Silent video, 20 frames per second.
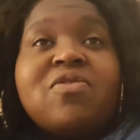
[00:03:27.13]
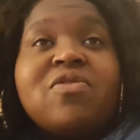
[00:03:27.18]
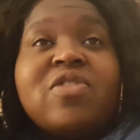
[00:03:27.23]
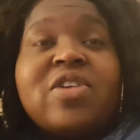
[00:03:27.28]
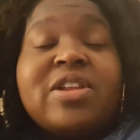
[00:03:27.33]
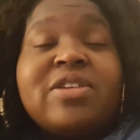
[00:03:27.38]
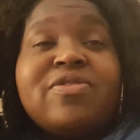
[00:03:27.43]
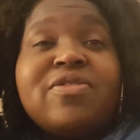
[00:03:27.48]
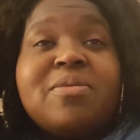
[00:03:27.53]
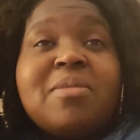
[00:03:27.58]

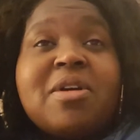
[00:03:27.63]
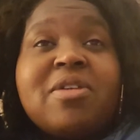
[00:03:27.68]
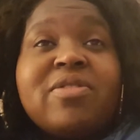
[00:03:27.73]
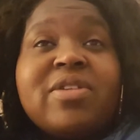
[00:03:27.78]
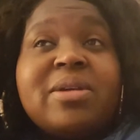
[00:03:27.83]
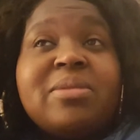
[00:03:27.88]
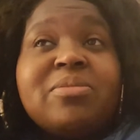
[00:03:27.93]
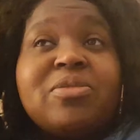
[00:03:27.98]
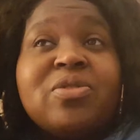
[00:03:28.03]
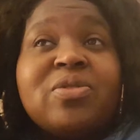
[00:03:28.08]
I'm ready for my
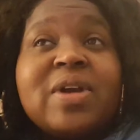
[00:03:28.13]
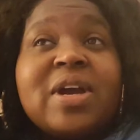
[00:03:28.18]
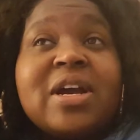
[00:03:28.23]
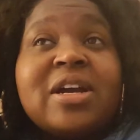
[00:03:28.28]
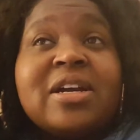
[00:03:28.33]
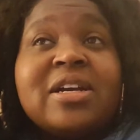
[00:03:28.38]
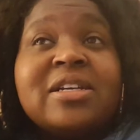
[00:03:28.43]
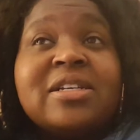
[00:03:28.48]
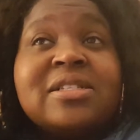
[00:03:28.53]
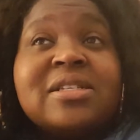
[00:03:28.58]
rainbow,
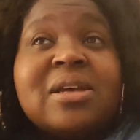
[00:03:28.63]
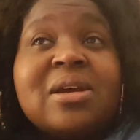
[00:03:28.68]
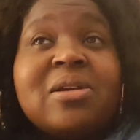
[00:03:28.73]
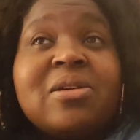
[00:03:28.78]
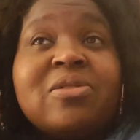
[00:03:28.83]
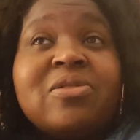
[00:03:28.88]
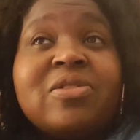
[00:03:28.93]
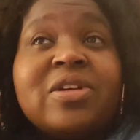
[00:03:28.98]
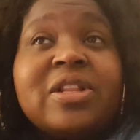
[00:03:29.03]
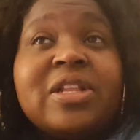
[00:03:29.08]
guys.
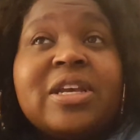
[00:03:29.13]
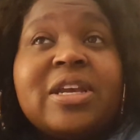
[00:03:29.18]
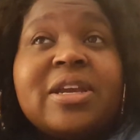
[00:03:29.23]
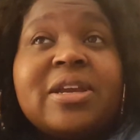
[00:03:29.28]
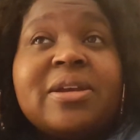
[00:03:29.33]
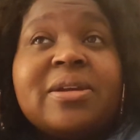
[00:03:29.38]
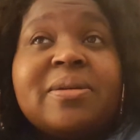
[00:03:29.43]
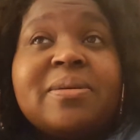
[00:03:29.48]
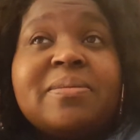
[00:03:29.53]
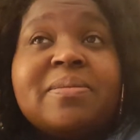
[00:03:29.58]
I
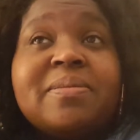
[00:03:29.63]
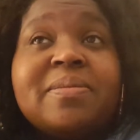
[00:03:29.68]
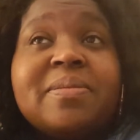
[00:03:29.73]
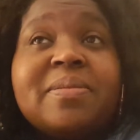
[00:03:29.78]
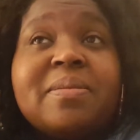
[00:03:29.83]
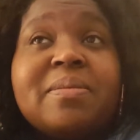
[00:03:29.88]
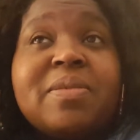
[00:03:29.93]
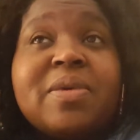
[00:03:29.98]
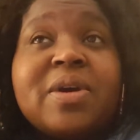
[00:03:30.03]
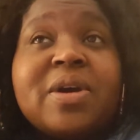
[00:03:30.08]
really am.
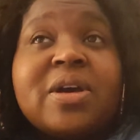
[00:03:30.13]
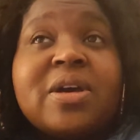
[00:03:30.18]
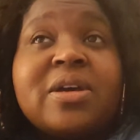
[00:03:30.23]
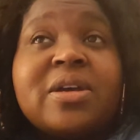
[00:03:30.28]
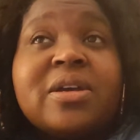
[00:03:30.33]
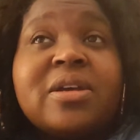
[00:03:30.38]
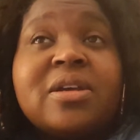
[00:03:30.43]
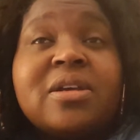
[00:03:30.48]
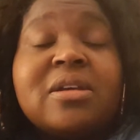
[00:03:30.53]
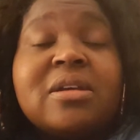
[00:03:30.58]

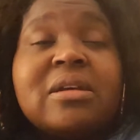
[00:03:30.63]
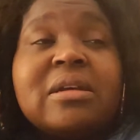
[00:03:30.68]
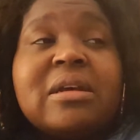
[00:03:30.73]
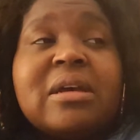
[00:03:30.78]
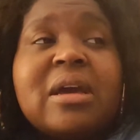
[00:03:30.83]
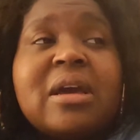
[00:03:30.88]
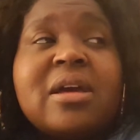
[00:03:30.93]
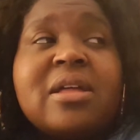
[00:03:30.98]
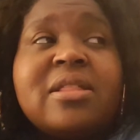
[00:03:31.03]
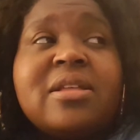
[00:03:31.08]
But
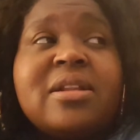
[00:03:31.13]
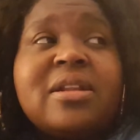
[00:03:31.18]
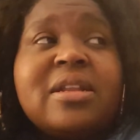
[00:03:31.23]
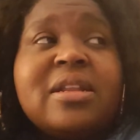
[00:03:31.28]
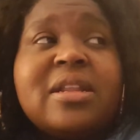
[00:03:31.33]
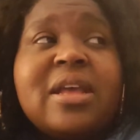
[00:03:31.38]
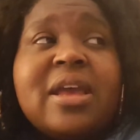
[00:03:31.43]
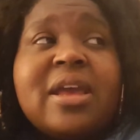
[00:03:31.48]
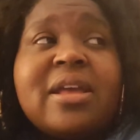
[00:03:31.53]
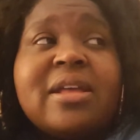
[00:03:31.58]
other
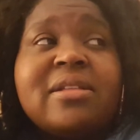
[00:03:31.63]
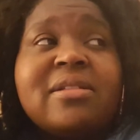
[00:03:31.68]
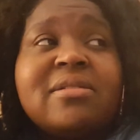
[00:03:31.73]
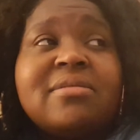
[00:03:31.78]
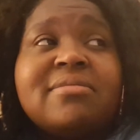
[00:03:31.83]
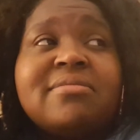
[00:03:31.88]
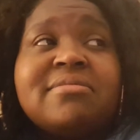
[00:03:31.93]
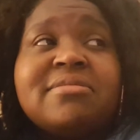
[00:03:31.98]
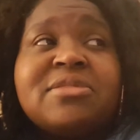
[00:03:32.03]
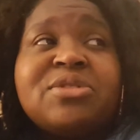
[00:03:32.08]
than that,
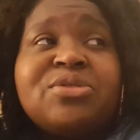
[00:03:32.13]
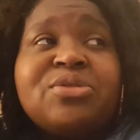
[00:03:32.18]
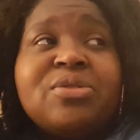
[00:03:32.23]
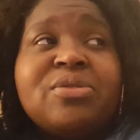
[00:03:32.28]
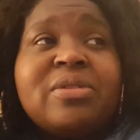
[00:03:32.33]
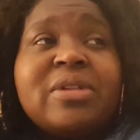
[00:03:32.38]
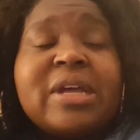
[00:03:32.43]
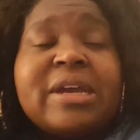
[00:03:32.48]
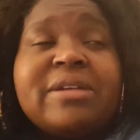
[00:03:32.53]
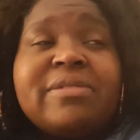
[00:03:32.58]
you
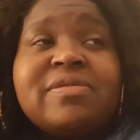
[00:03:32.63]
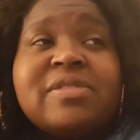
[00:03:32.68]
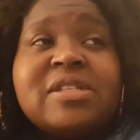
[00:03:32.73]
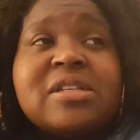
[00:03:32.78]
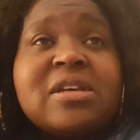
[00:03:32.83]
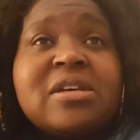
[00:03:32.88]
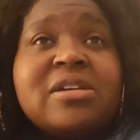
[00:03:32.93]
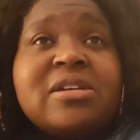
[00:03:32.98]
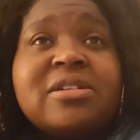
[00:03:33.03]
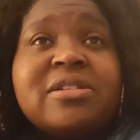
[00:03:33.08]
know,
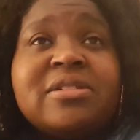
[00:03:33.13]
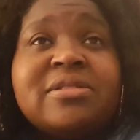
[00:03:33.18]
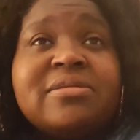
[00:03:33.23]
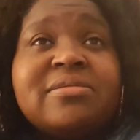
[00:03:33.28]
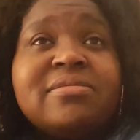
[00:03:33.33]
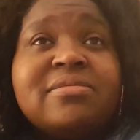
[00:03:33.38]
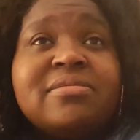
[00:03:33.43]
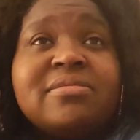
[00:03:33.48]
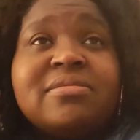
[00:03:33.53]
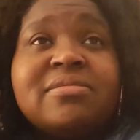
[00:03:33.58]
life's
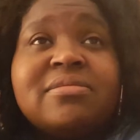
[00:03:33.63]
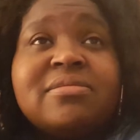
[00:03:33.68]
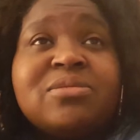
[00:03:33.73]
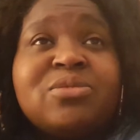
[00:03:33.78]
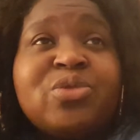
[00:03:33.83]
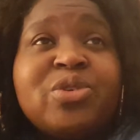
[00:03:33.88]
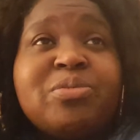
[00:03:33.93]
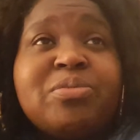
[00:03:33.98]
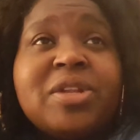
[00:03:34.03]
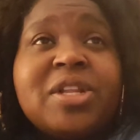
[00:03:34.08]
good
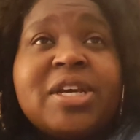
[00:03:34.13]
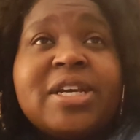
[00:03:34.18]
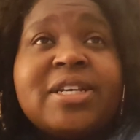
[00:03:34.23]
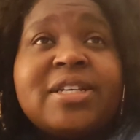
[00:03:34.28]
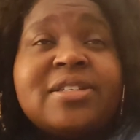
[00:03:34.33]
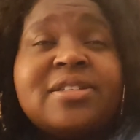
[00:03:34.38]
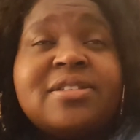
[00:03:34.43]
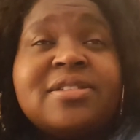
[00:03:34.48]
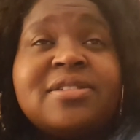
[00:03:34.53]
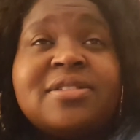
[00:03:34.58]
we're
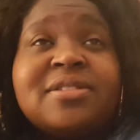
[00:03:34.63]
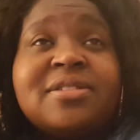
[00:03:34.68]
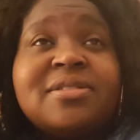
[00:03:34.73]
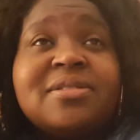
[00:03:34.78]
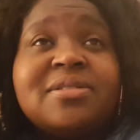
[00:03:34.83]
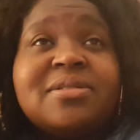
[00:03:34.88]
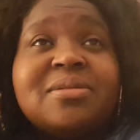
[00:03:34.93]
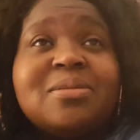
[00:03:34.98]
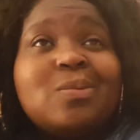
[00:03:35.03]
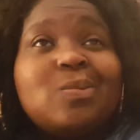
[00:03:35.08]
blessed.
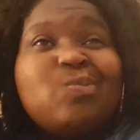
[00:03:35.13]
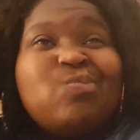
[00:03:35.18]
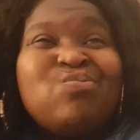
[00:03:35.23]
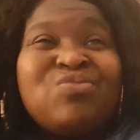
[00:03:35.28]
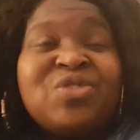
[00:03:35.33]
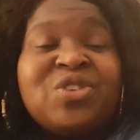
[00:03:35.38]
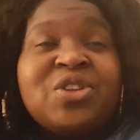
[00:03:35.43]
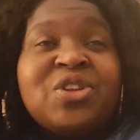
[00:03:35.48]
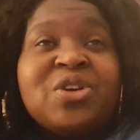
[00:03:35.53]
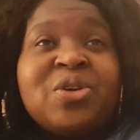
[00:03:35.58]

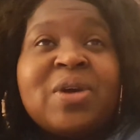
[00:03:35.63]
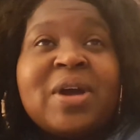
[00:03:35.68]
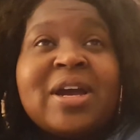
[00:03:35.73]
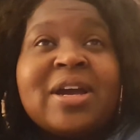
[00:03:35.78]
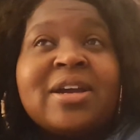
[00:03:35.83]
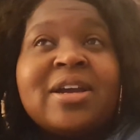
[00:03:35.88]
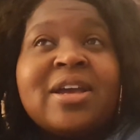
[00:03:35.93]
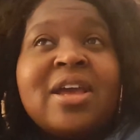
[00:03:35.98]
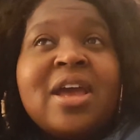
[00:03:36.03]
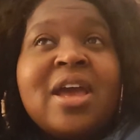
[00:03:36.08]
You know,
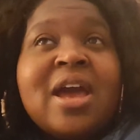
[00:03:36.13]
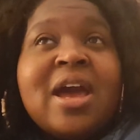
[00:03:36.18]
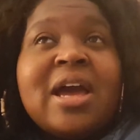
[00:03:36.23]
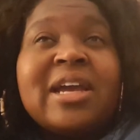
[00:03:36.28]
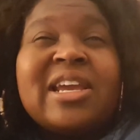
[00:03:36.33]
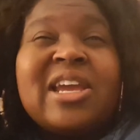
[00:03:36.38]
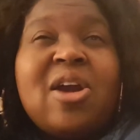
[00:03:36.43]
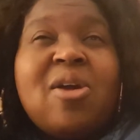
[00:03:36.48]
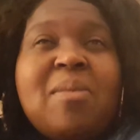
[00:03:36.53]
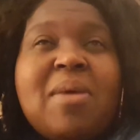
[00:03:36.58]
I,
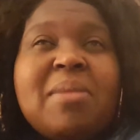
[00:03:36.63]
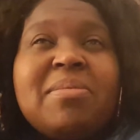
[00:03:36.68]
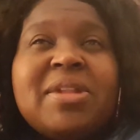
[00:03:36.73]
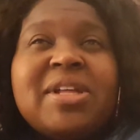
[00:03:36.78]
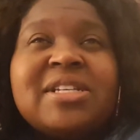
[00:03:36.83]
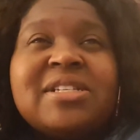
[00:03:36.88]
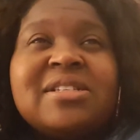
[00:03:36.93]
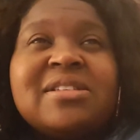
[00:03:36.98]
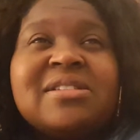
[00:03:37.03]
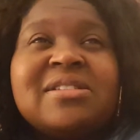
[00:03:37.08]
I count my
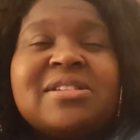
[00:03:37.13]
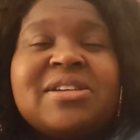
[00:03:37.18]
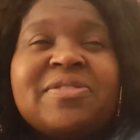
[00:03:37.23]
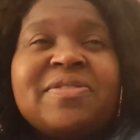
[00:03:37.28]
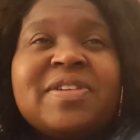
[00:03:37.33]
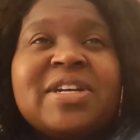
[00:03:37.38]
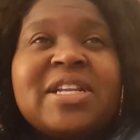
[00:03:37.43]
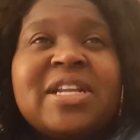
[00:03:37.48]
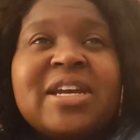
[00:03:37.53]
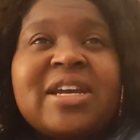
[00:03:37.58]
blessings
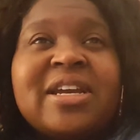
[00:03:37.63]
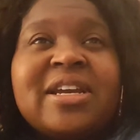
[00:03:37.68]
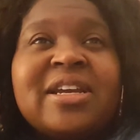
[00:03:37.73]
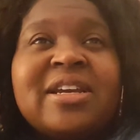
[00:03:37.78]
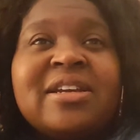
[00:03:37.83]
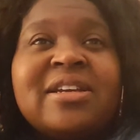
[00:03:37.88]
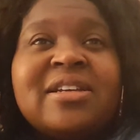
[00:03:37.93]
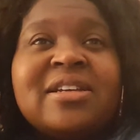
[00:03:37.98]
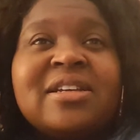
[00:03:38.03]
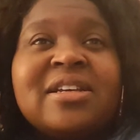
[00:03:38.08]
every
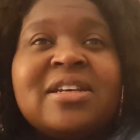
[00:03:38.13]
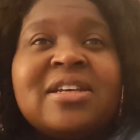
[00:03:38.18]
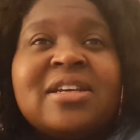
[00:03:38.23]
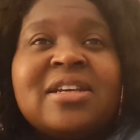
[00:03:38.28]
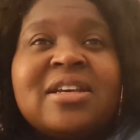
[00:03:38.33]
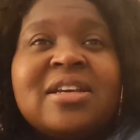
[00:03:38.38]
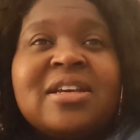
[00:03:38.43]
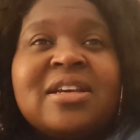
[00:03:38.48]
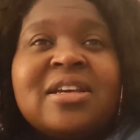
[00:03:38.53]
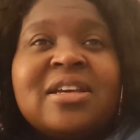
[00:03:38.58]
day.
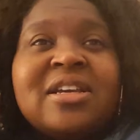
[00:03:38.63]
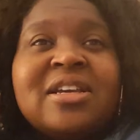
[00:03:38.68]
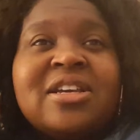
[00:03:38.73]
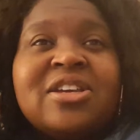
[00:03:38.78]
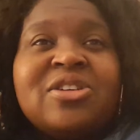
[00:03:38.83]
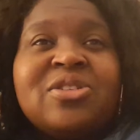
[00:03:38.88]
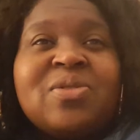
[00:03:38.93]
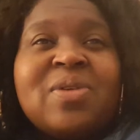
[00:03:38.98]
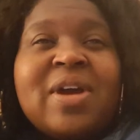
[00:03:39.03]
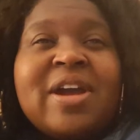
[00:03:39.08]

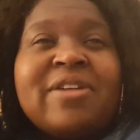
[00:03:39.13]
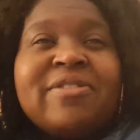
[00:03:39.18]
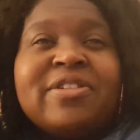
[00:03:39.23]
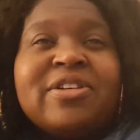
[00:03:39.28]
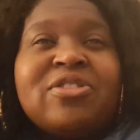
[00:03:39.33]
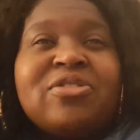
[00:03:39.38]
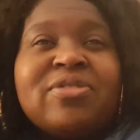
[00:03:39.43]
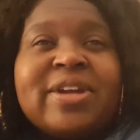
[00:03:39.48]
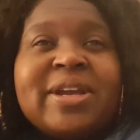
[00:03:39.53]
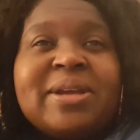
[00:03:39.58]
You know, I
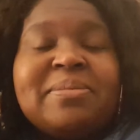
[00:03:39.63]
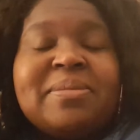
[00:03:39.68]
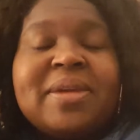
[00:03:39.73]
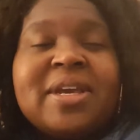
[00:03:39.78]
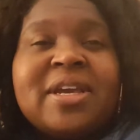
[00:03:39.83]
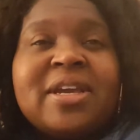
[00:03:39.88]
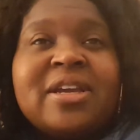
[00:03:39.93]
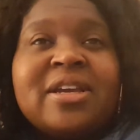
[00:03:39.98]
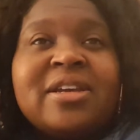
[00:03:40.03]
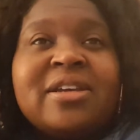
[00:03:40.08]
have a
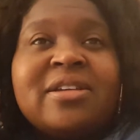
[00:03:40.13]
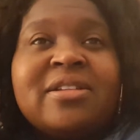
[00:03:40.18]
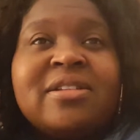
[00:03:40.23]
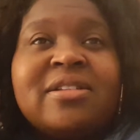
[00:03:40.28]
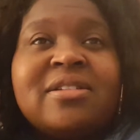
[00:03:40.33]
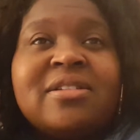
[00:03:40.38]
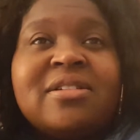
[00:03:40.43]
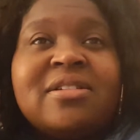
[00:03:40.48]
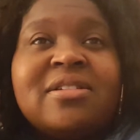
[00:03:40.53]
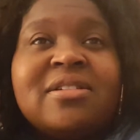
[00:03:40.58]
great
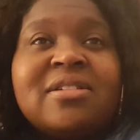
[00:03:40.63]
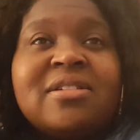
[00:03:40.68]
man.